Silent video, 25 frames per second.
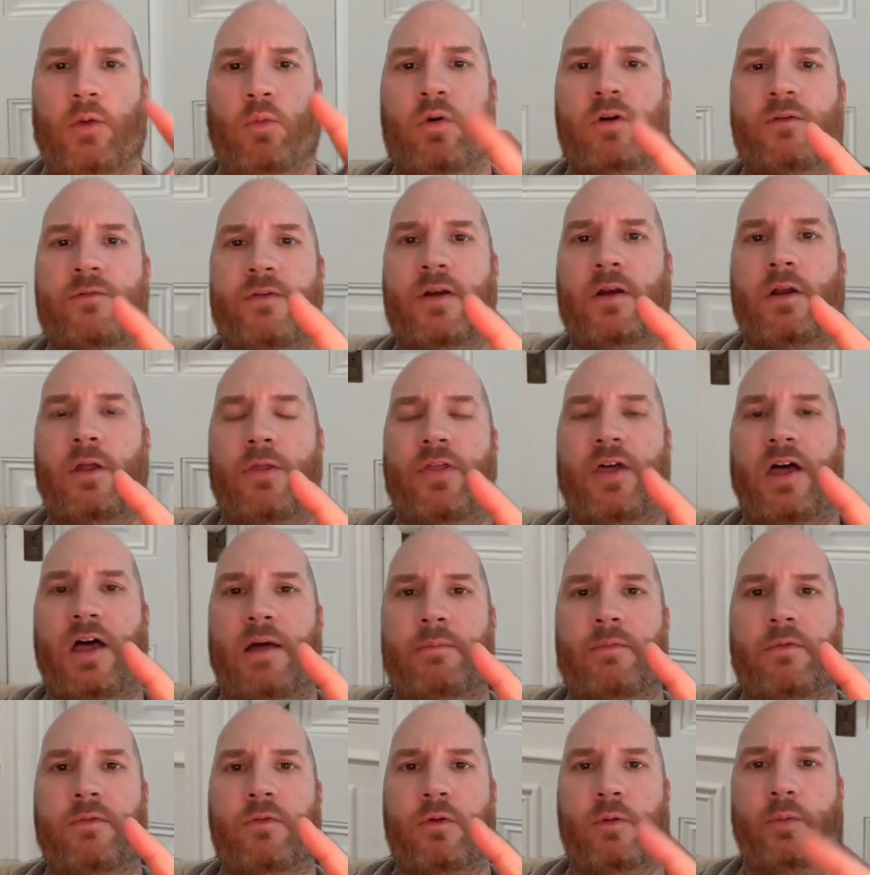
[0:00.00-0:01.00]
one final
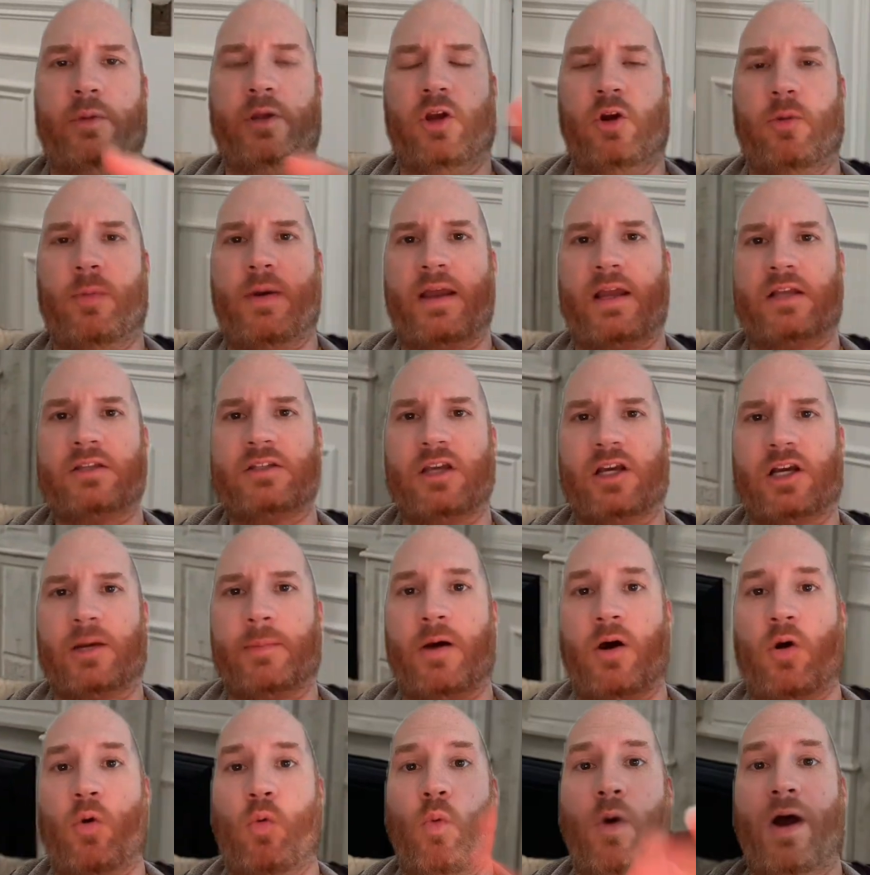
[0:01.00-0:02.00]
thought before we go back and talk
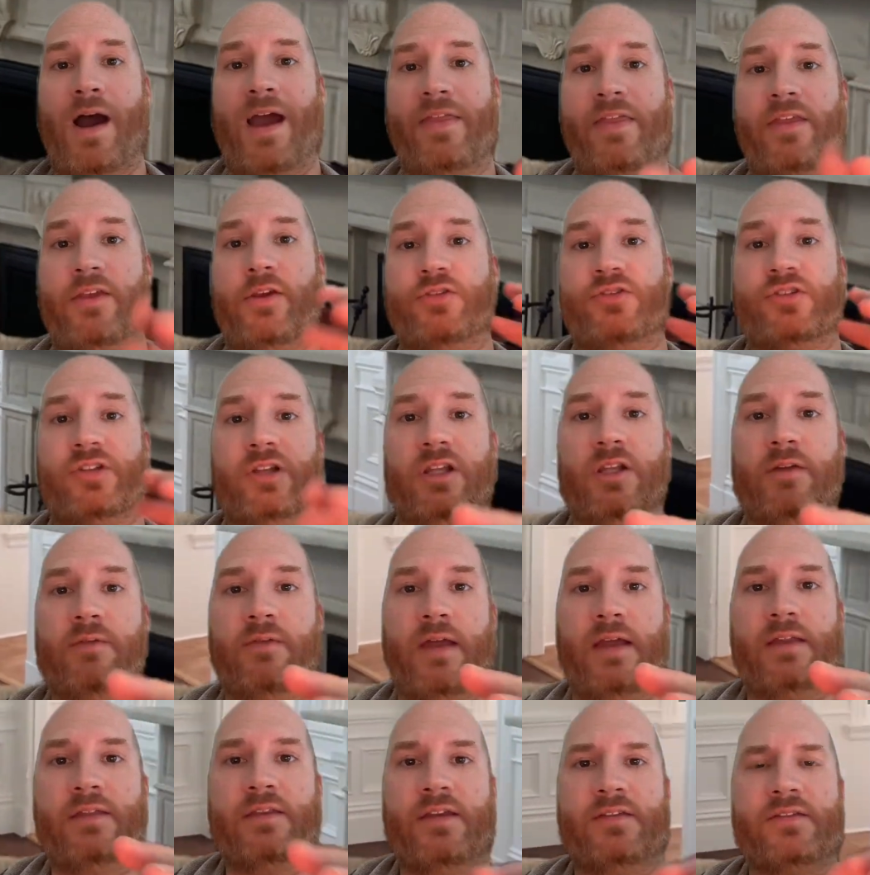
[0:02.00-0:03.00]
about why they used to live
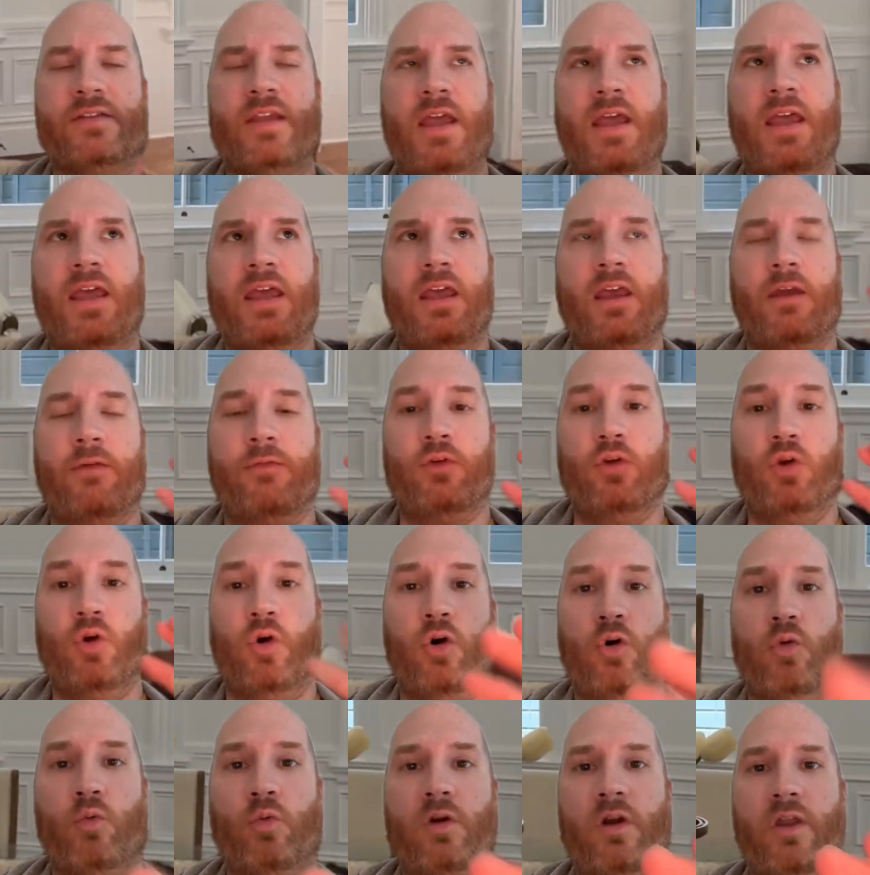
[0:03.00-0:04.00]
like this. If you
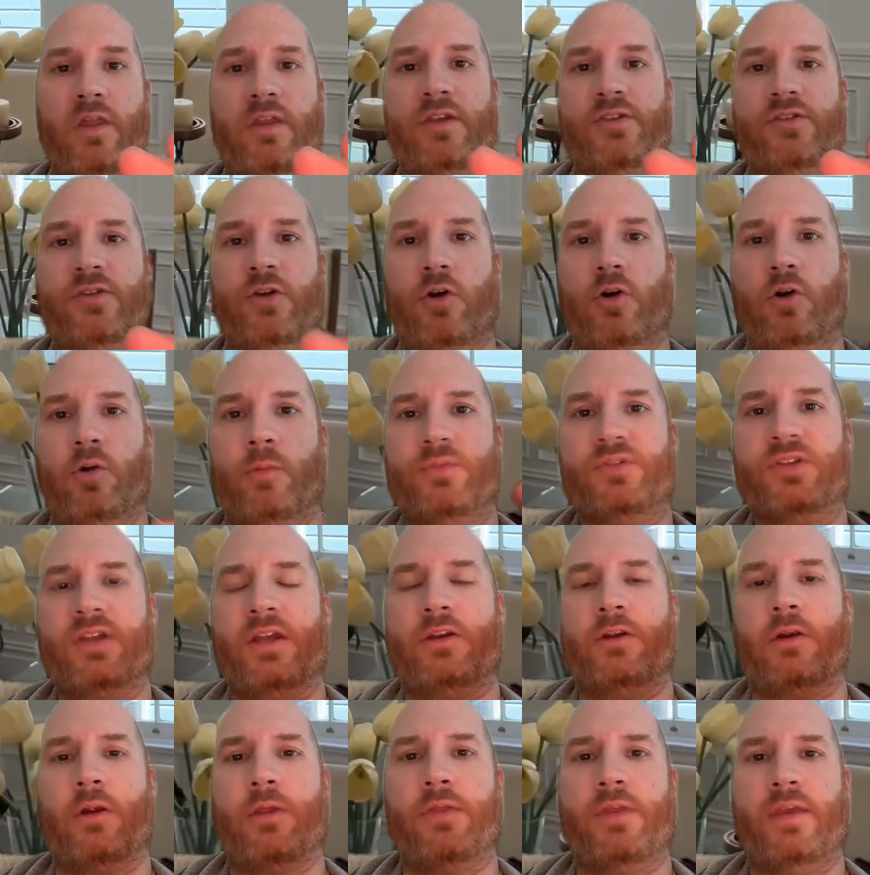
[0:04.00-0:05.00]
own one of these homes
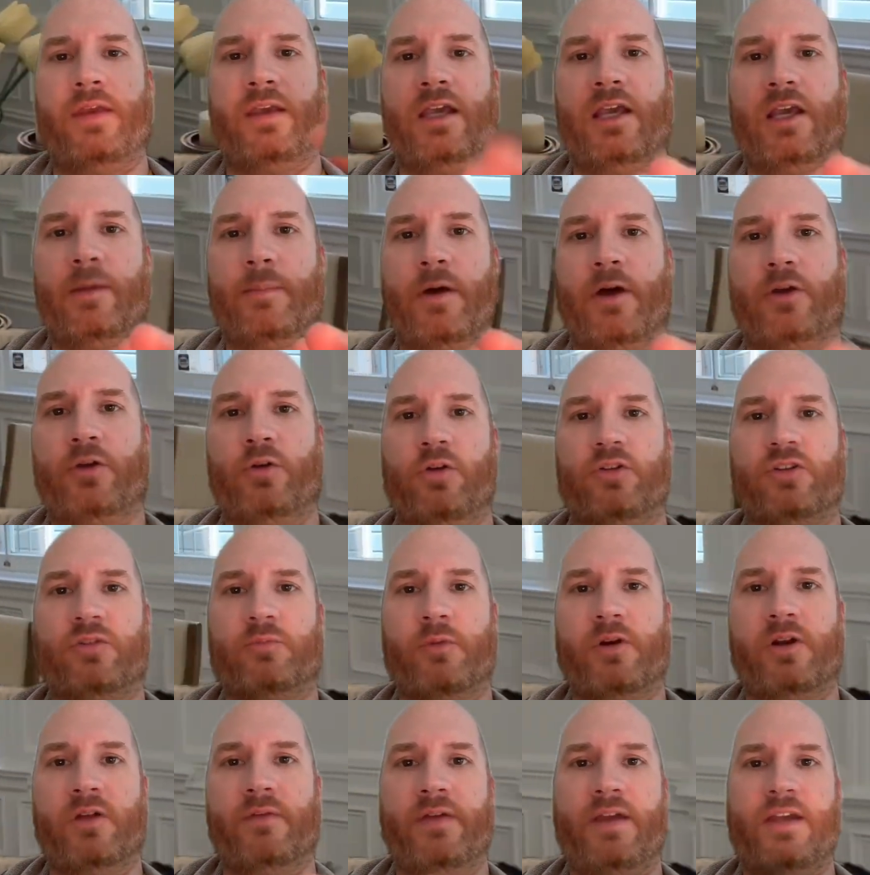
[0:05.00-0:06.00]
and you're thinking about doing some
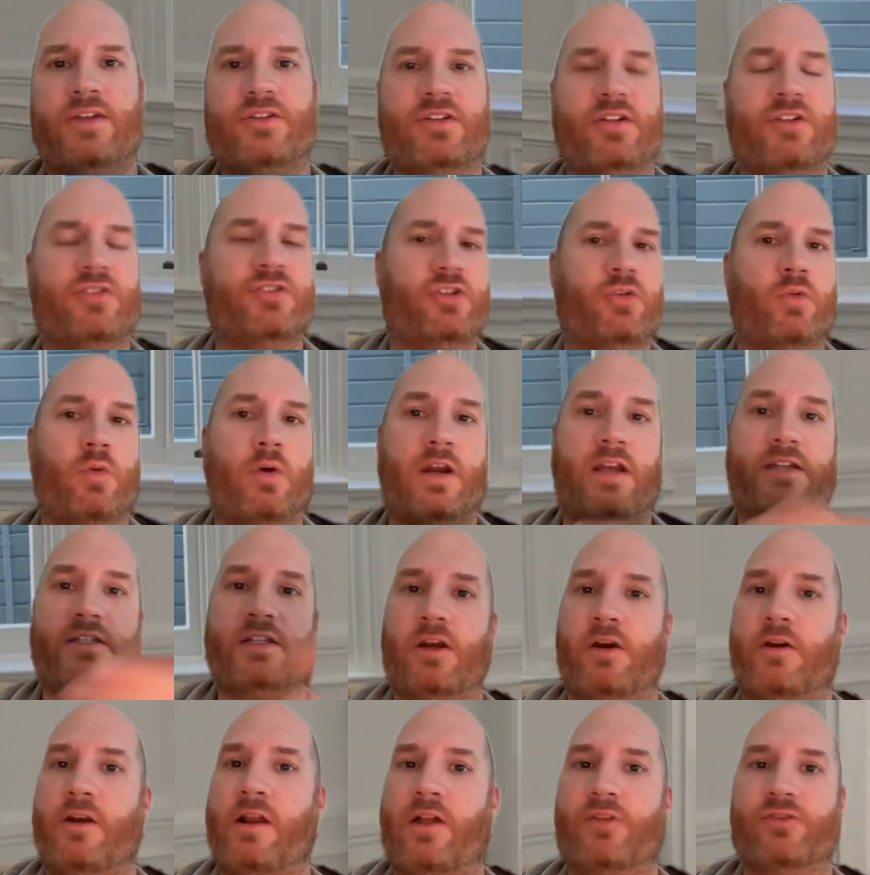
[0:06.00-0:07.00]
renovations, you want to
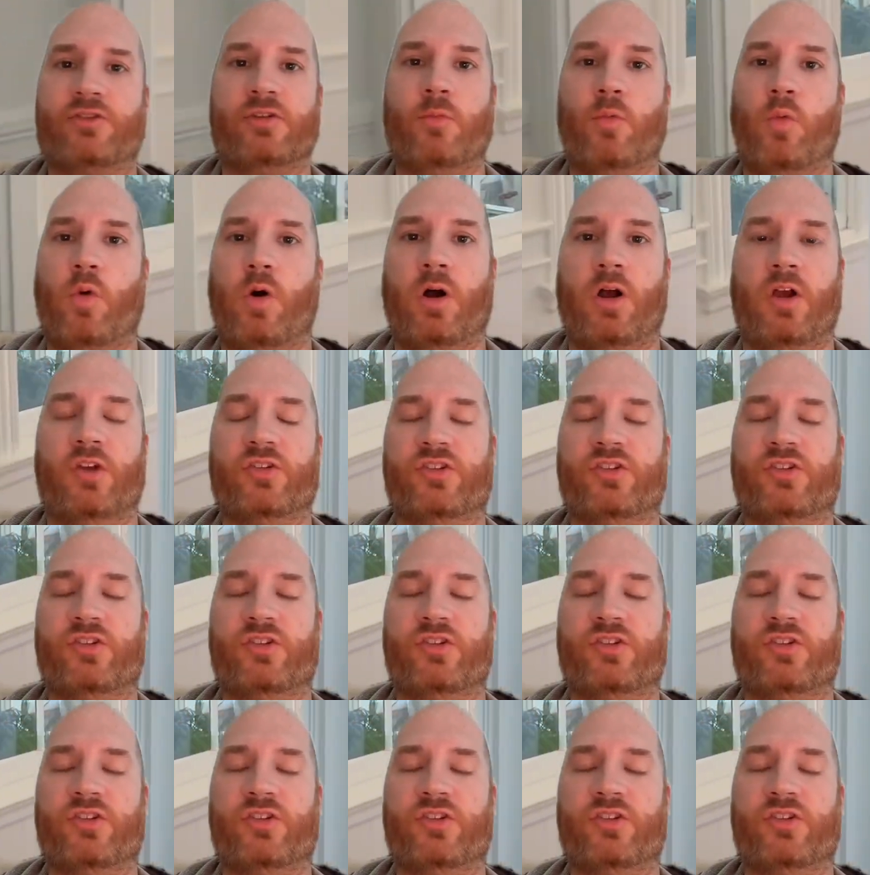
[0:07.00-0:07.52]
tear down some walls